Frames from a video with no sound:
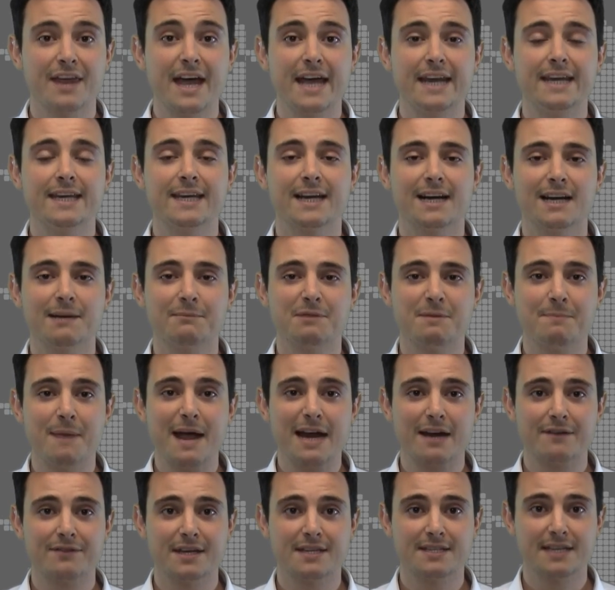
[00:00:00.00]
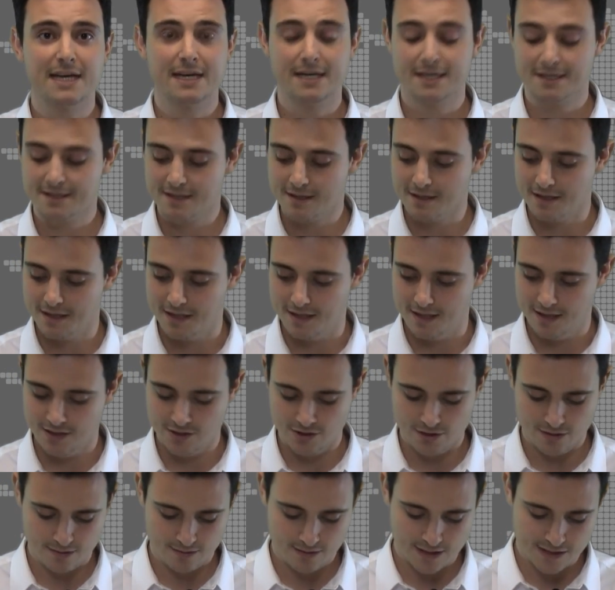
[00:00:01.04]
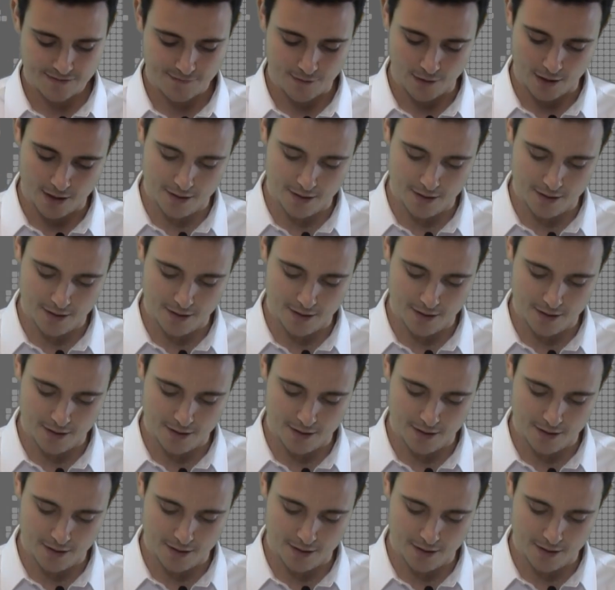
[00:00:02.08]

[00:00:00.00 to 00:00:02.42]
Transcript: Then clip the back of the antenna to the dish as